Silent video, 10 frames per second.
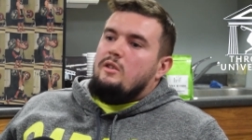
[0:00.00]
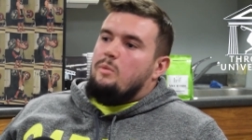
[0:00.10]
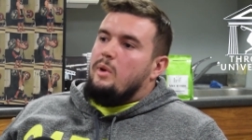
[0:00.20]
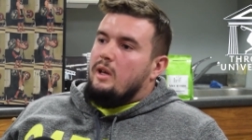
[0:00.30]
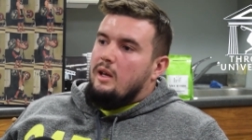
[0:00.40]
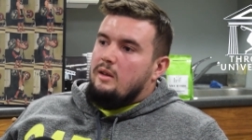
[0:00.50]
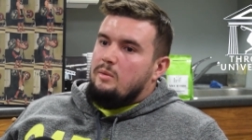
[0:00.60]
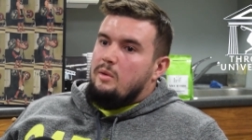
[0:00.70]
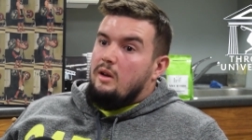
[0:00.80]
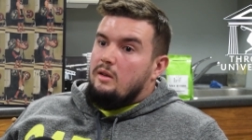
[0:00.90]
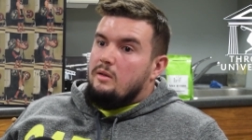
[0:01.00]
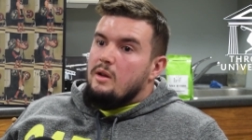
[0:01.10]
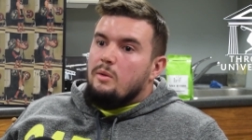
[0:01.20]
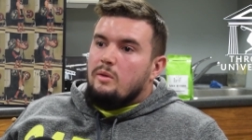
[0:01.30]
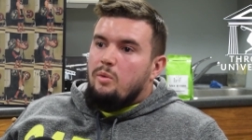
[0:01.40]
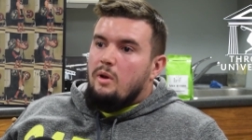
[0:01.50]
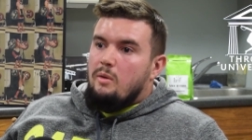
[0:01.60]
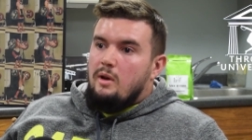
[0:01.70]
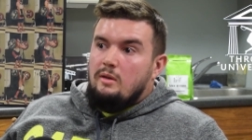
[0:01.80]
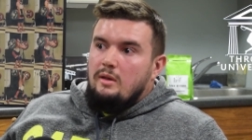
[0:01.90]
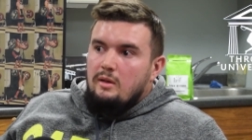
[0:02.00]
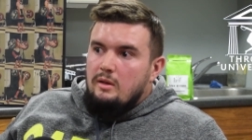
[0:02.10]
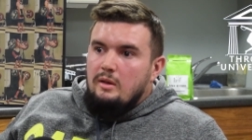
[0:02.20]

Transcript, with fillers: So picking his brain, cause there was a point where I was like,